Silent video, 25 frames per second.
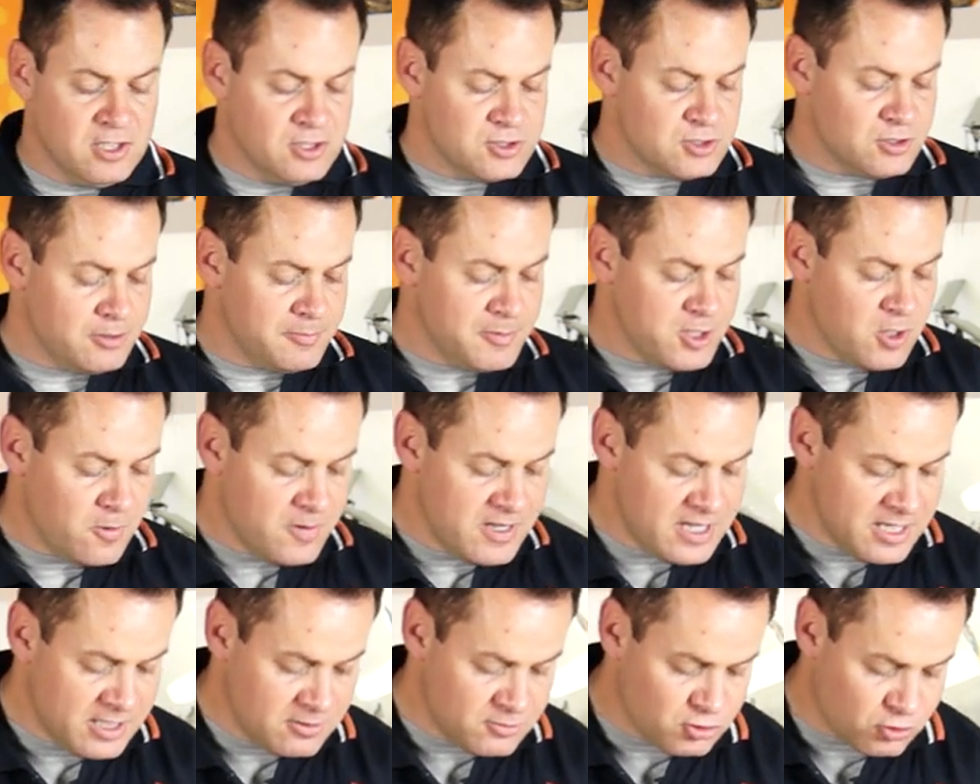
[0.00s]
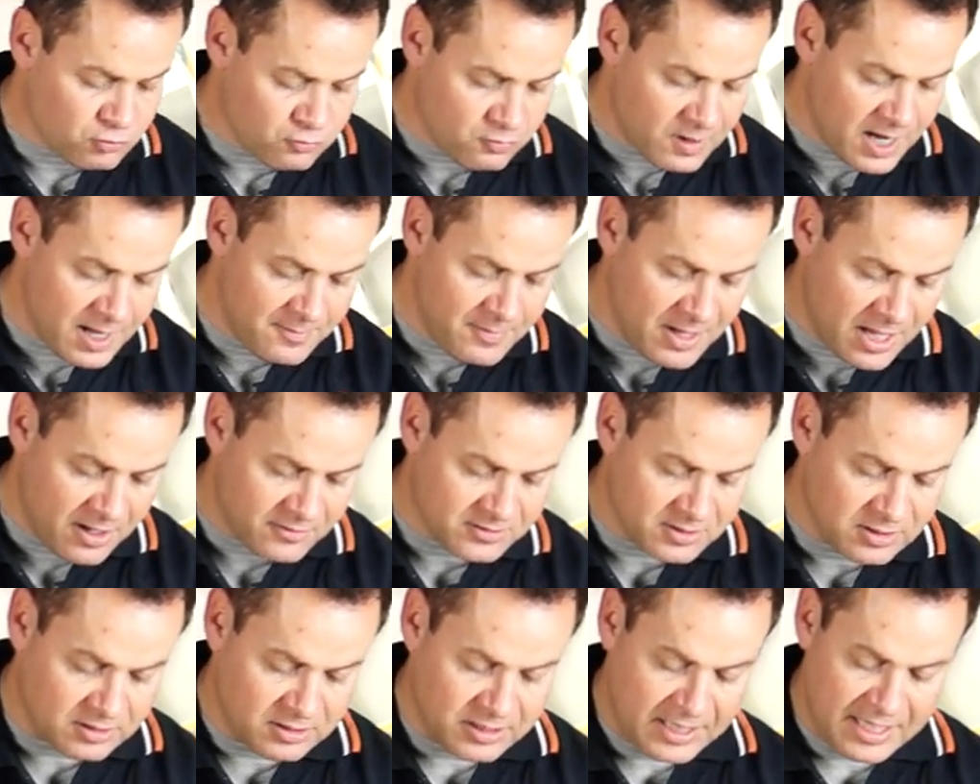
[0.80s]
So let me go ahead and grab
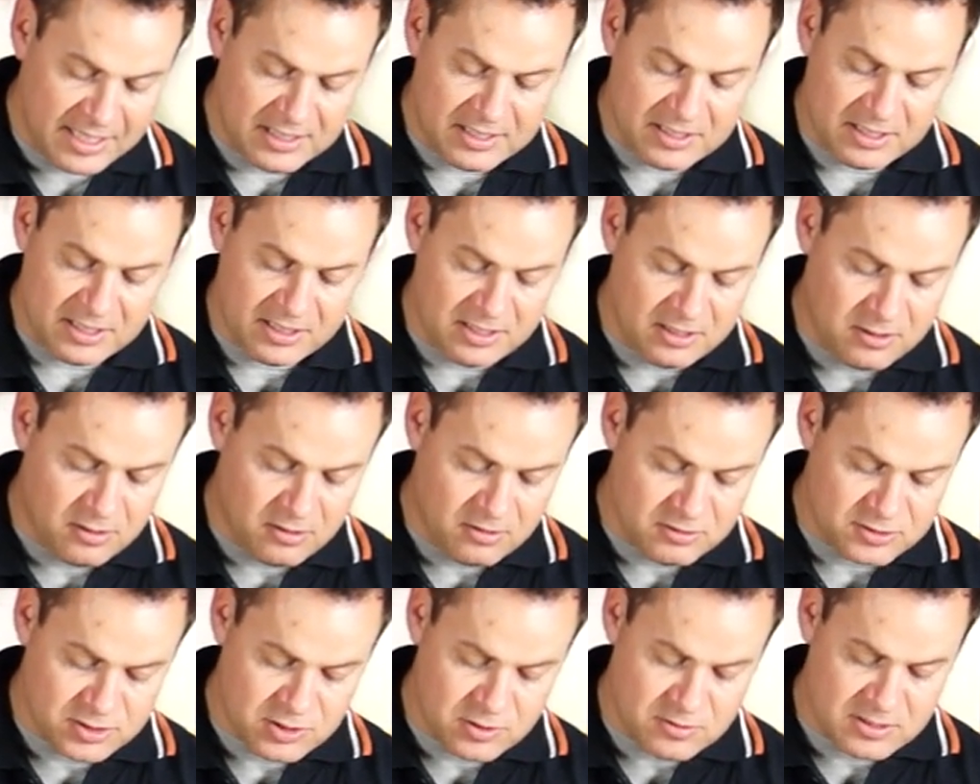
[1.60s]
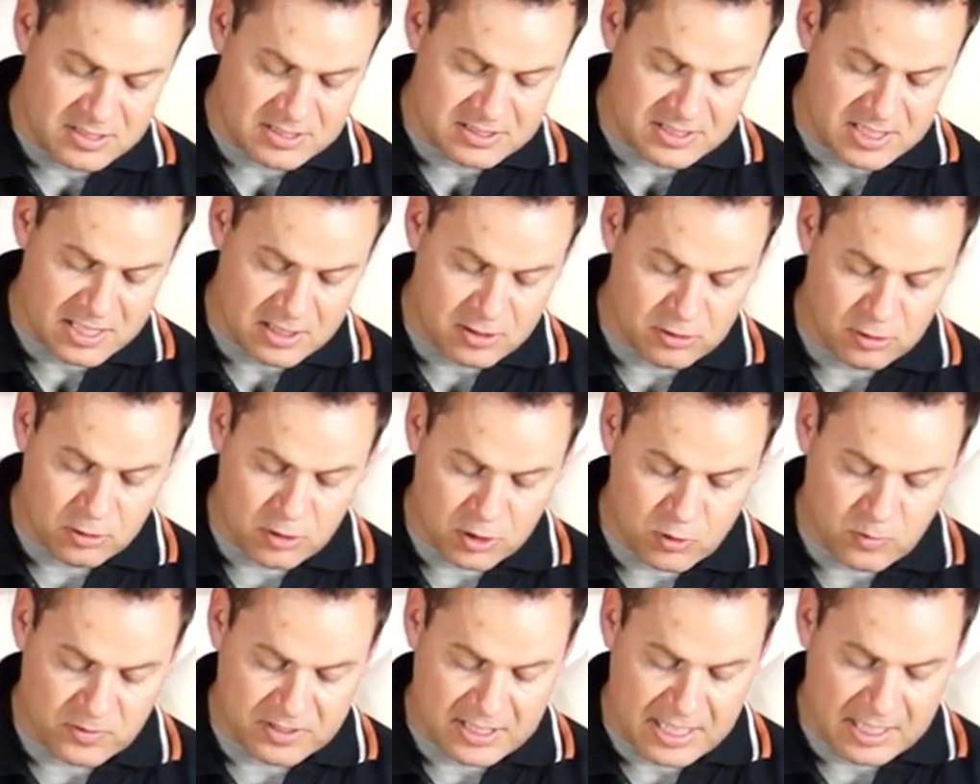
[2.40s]
out the landing gear so you can take a
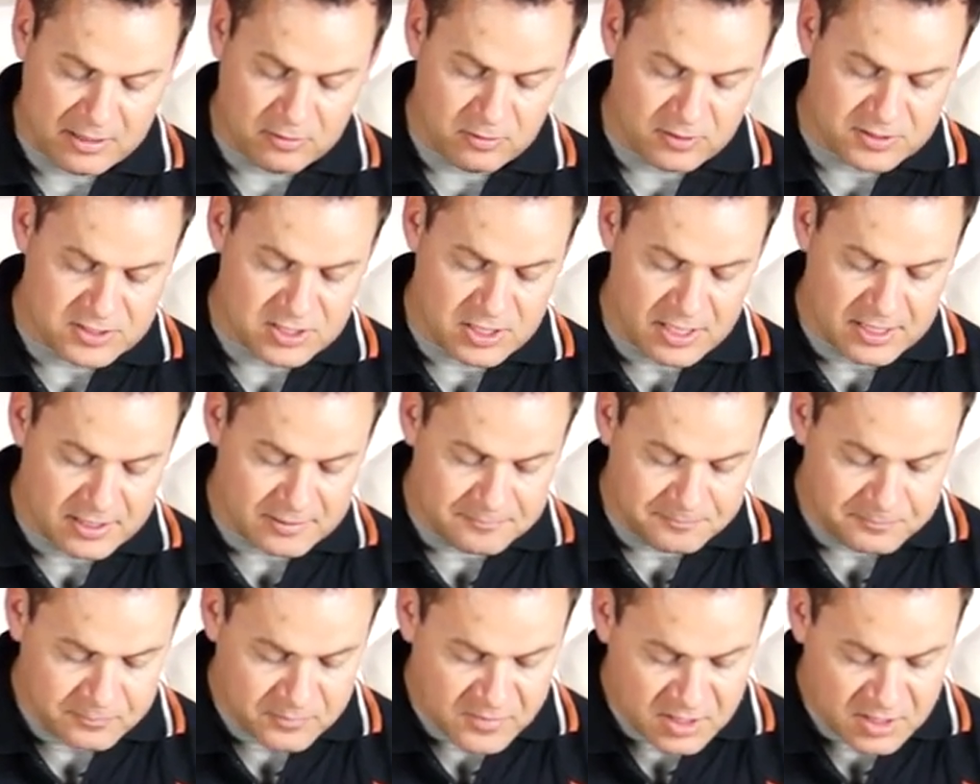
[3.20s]
look what that looks like.